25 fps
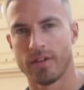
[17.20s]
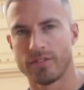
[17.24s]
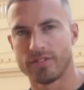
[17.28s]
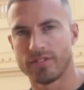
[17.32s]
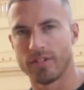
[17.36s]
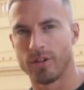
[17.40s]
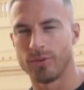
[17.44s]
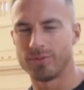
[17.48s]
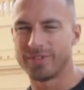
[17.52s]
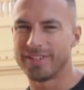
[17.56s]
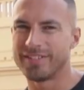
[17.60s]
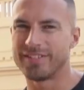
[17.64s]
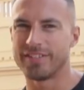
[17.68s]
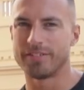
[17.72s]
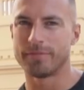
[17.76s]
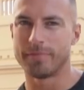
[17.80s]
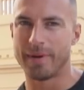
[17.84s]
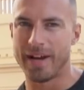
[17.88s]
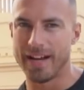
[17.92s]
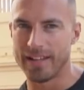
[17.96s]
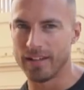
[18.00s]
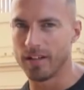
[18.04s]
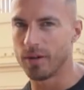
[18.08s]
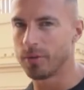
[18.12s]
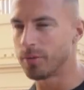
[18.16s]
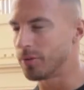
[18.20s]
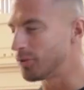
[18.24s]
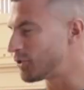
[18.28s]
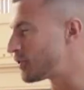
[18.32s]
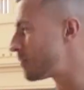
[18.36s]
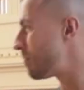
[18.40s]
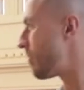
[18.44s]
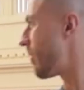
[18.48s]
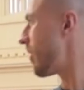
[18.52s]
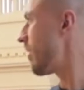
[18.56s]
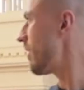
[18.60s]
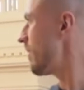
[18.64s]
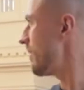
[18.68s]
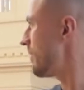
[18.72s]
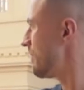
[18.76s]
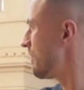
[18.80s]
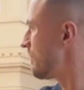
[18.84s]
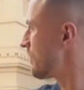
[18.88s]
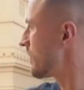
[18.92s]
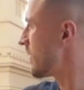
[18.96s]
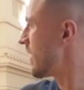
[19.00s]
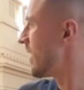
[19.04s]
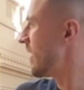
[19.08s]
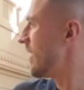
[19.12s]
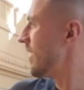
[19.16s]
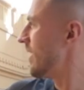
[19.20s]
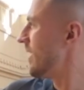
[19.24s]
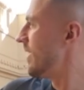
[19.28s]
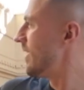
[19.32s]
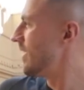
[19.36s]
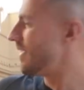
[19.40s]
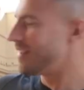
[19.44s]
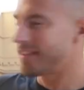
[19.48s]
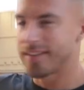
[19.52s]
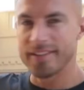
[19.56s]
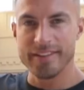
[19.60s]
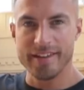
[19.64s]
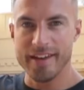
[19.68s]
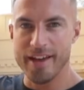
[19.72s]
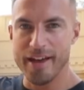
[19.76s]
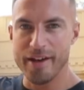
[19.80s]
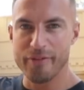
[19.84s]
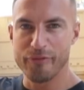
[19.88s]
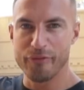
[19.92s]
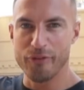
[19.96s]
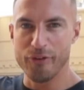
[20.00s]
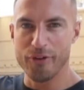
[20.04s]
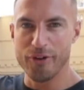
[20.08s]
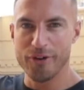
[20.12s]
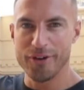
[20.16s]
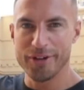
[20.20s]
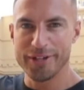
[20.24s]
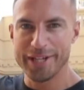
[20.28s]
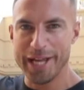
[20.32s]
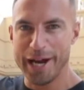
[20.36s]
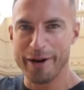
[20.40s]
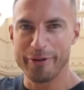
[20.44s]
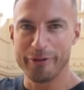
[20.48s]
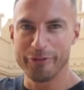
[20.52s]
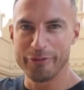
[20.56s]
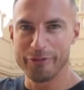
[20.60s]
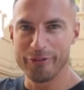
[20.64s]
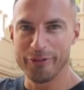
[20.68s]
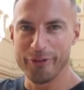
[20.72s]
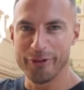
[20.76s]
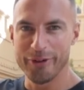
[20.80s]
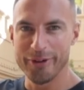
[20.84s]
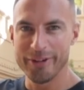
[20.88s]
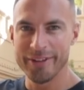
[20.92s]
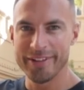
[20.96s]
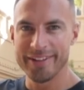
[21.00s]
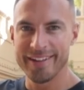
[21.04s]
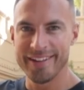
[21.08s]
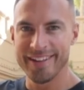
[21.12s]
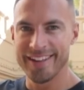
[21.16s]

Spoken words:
So this is my local spot, Carrefour.